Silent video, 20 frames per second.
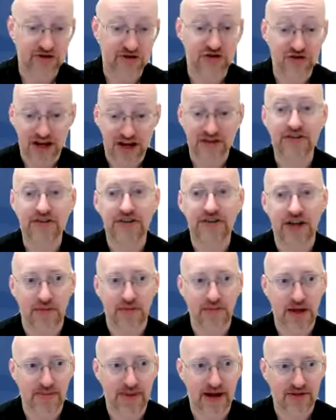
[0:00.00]
just tell
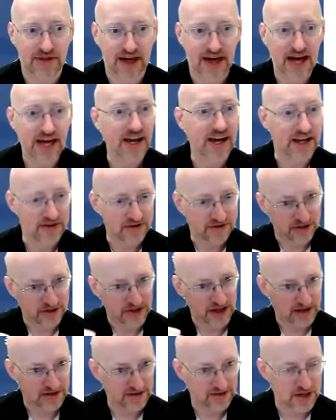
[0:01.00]
me about the headings, and
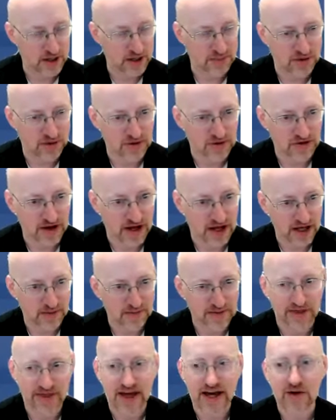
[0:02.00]
they can step through a
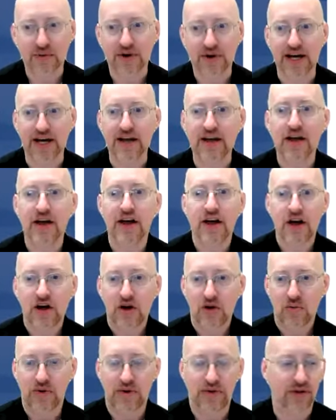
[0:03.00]
document that way.
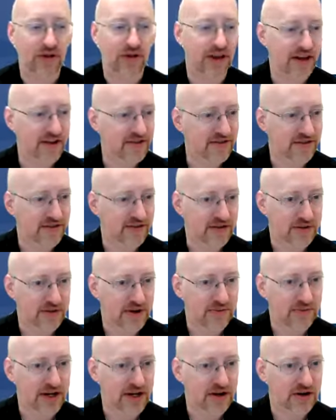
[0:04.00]
With lists, the
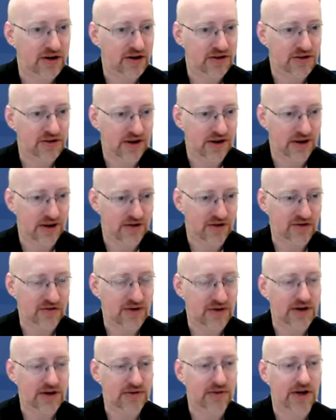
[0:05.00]
screen
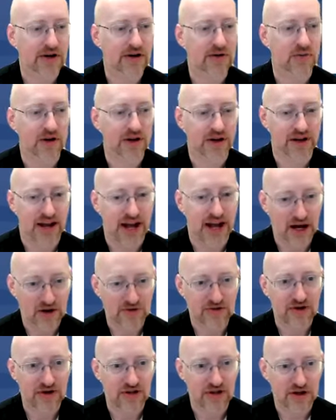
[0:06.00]
reader will
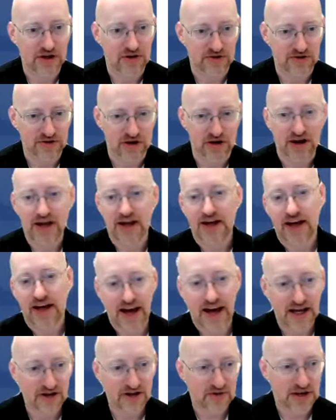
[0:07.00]
announce to the user,
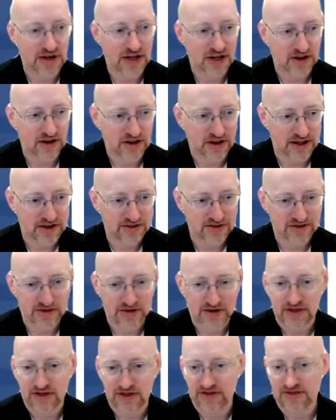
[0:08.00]
entering a
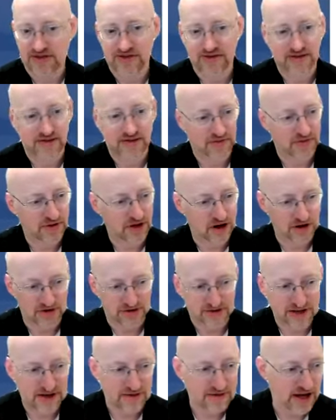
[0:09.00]
list, there are
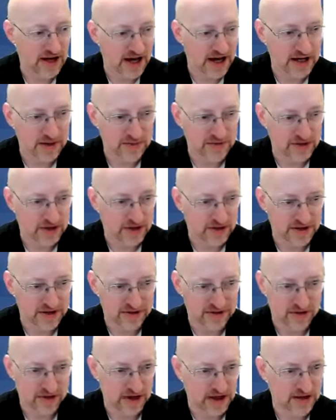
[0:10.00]
7 items on
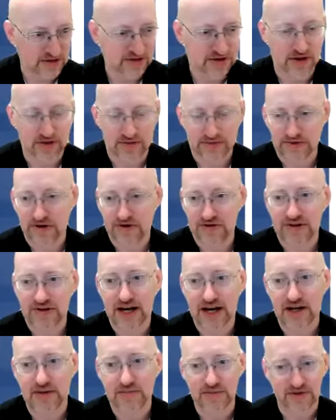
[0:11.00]
this list. The first
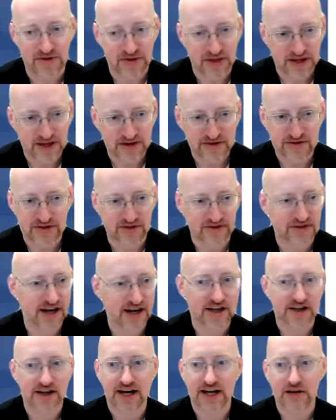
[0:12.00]
item is this, the
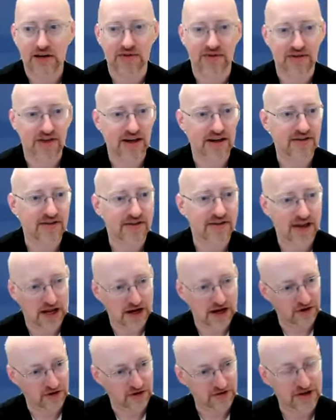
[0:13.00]
second item is this, and
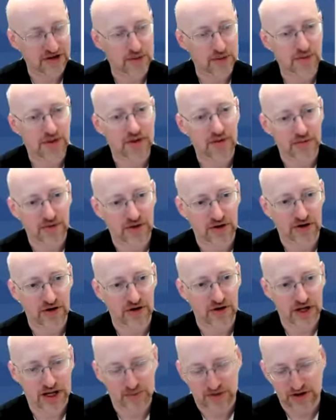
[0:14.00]
it'll step them. They're
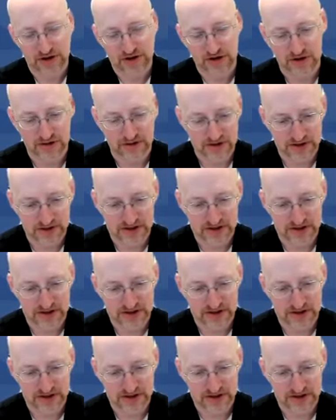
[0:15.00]
able to